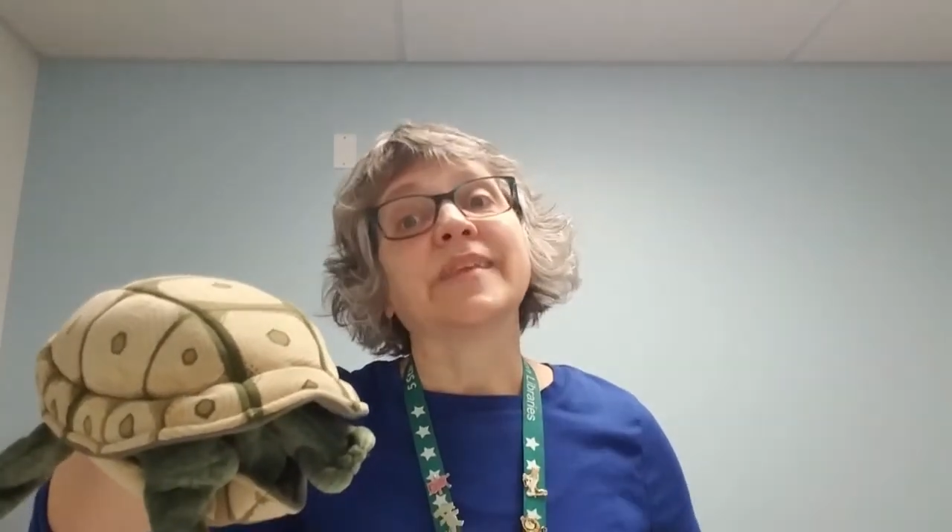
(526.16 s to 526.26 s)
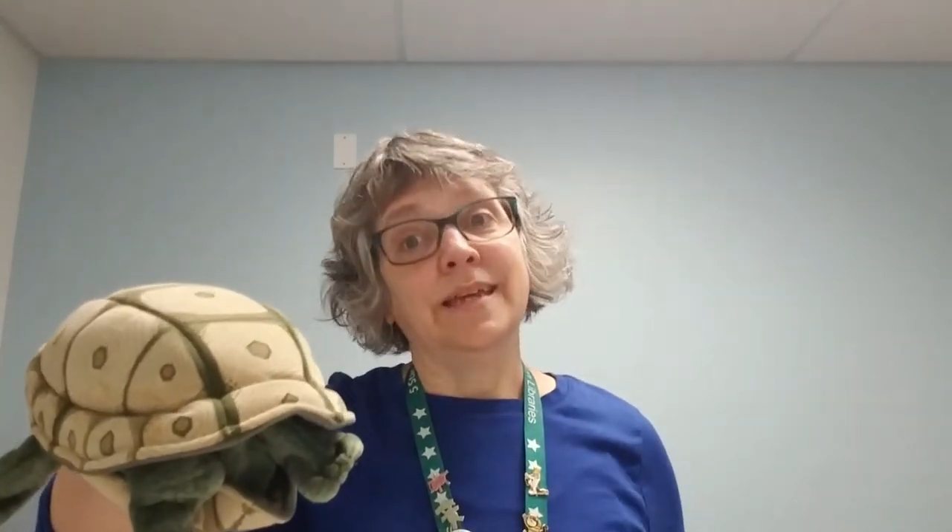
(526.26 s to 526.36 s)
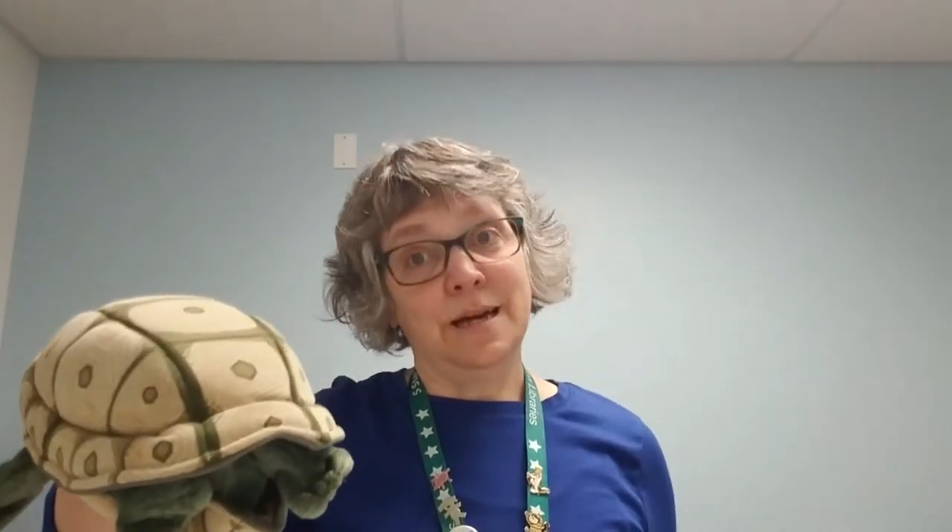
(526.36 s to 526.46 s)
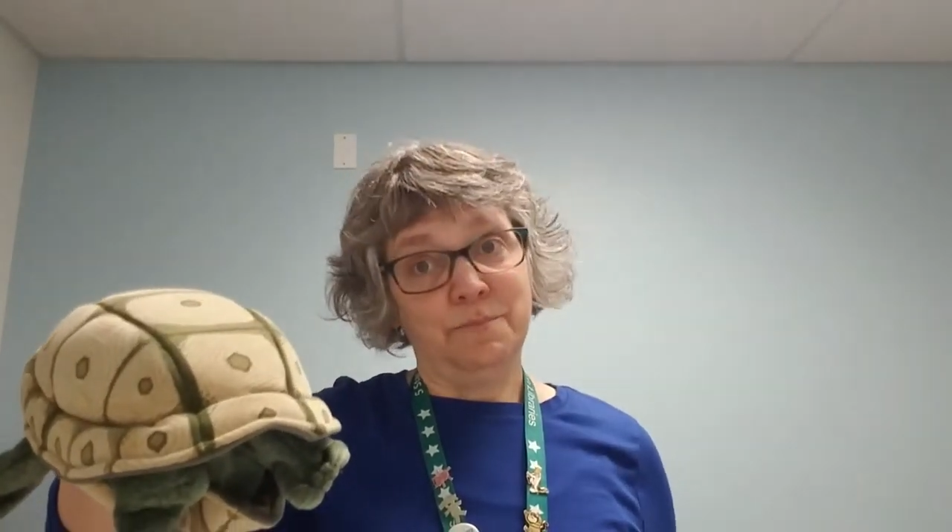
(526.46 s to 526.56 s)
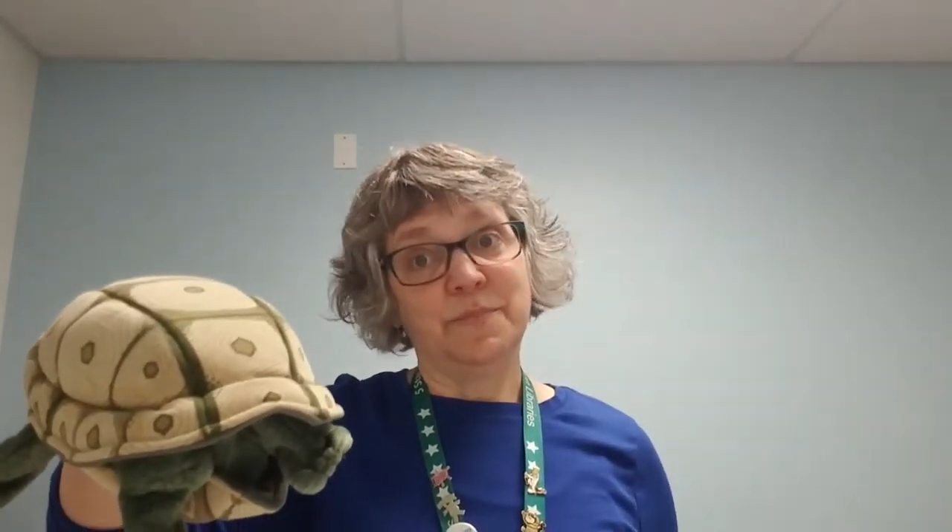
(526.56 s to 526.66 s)

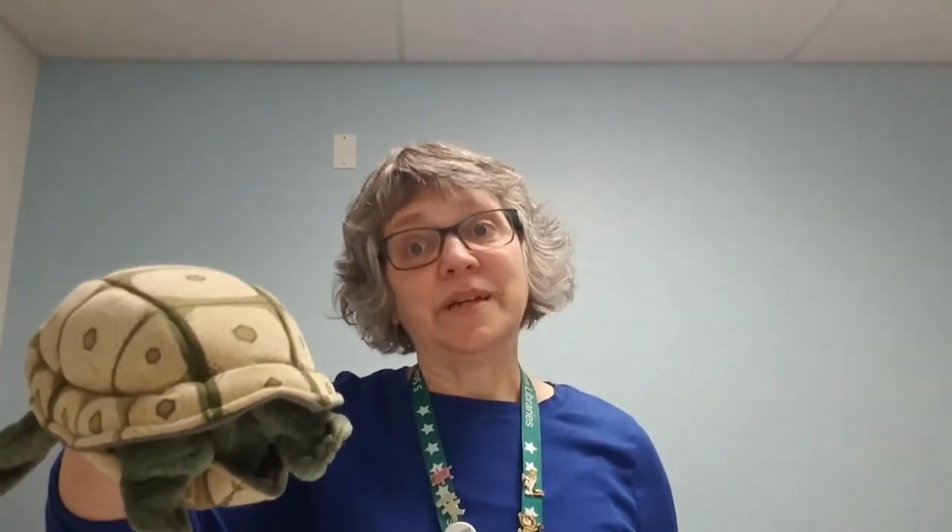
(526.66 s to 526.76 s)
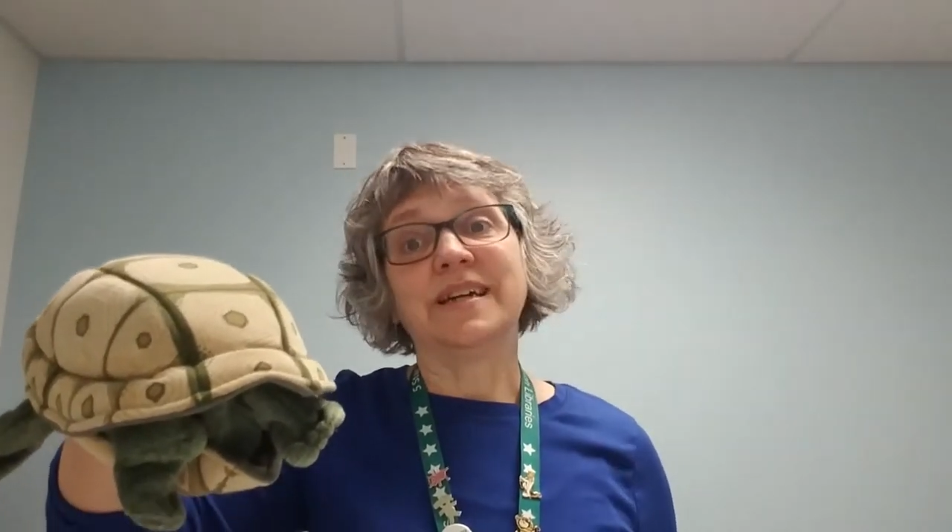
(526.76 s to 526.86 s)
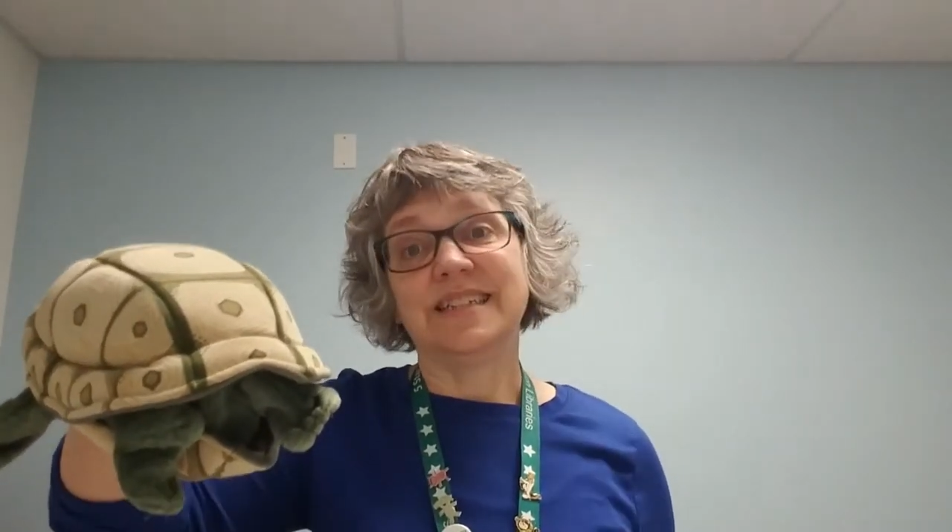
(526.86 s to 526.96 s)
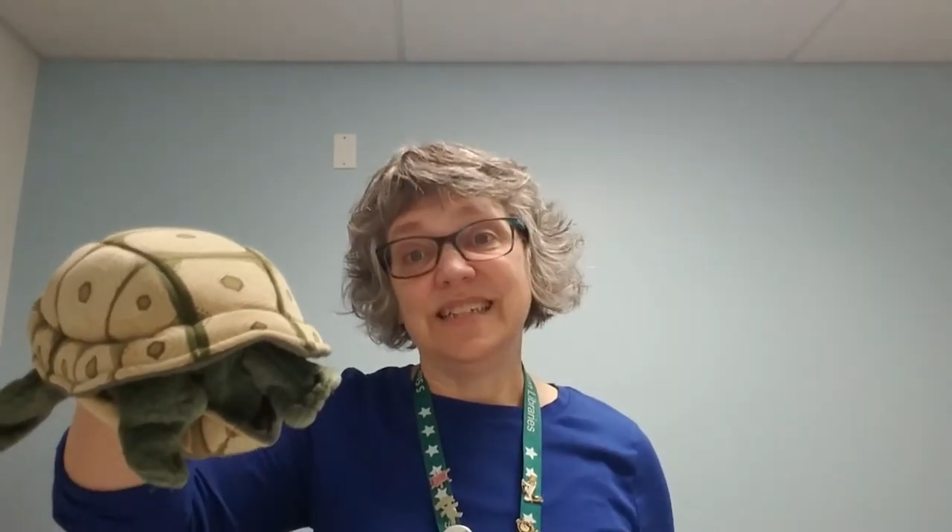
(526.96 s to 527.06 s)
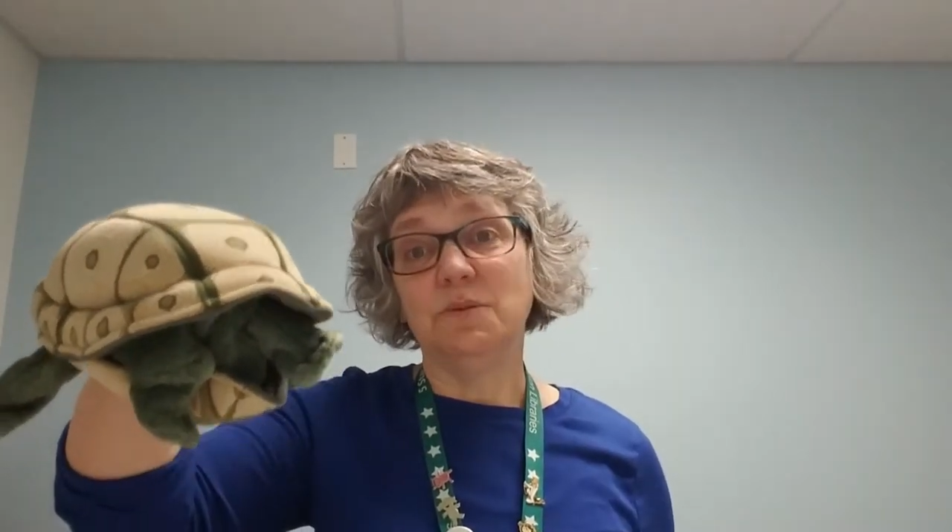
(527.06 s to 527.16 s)
Yep,
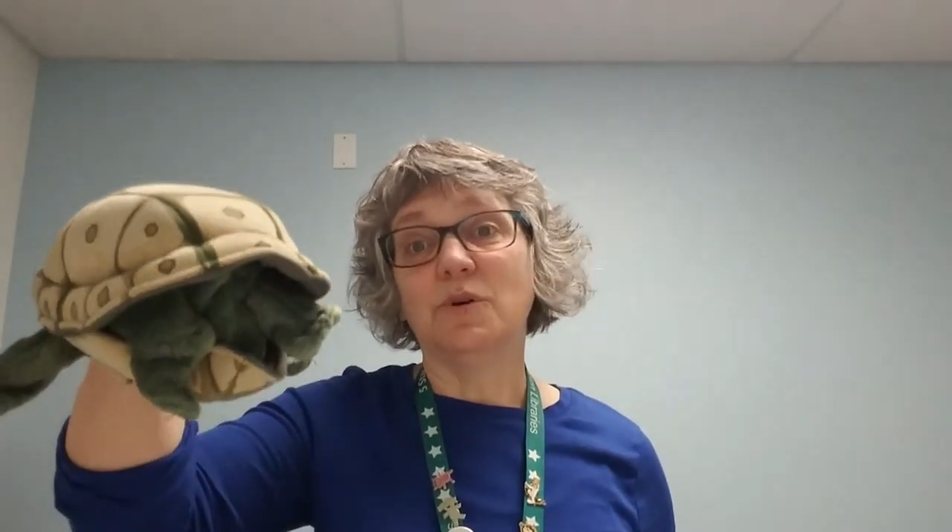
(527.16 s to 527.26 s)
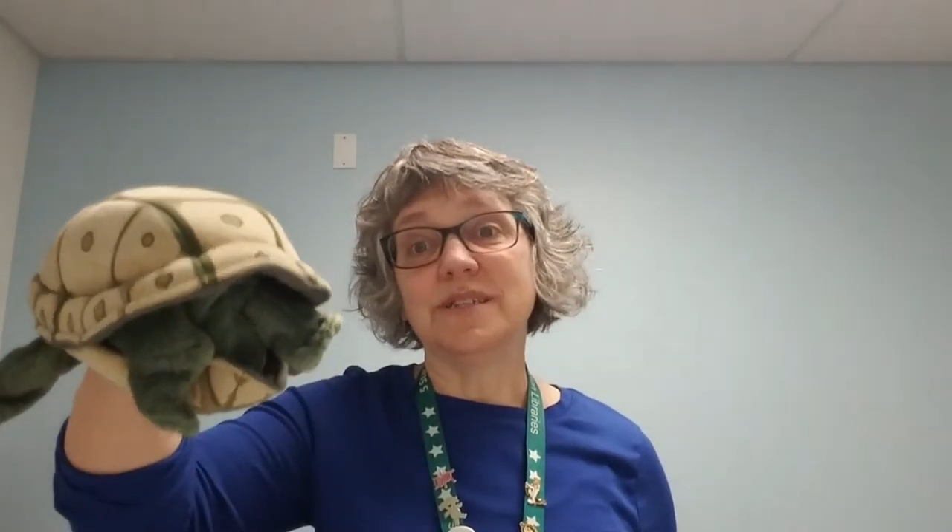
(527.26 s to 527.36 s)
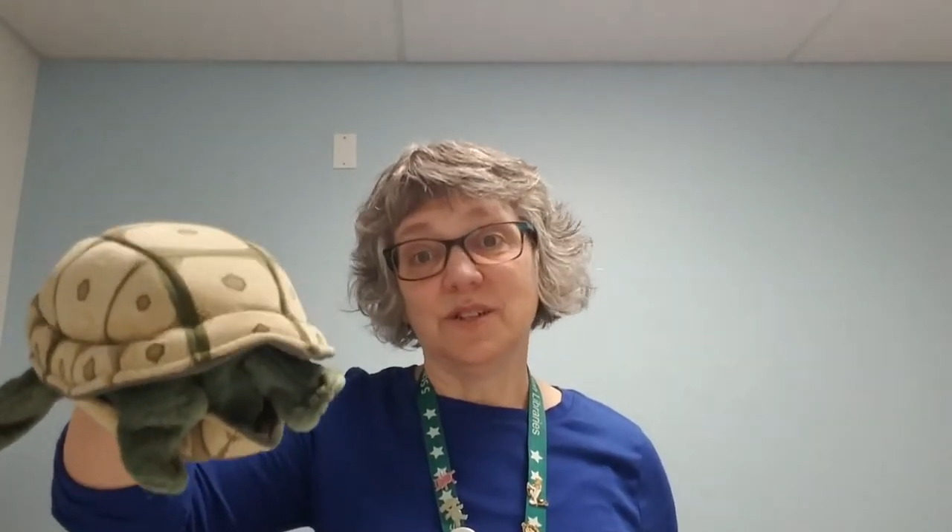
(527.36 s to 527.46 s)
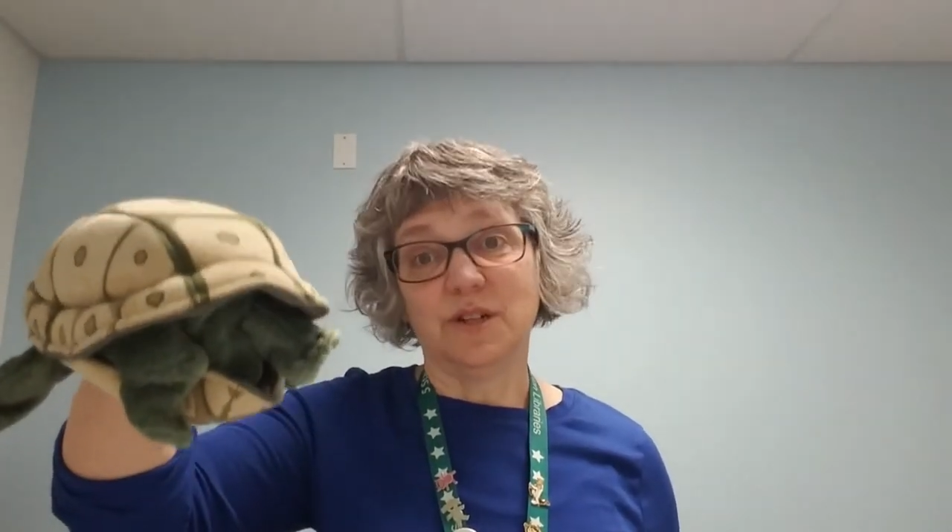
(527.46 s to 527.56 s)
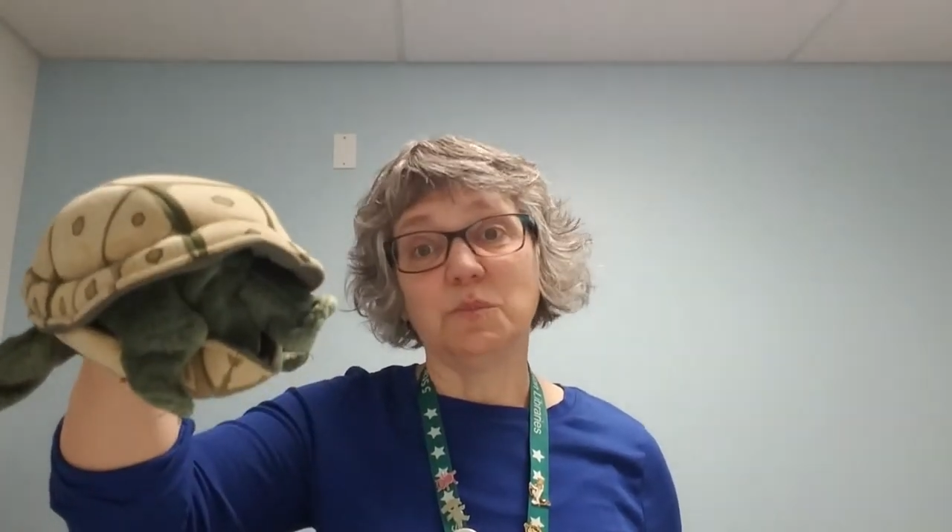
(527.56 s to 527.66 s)
because he
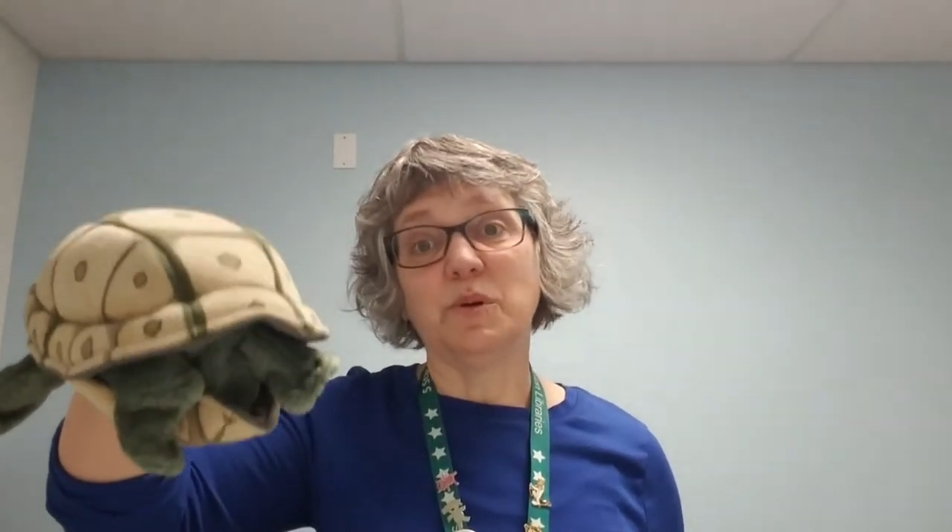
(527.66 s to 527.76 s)
wasn't going to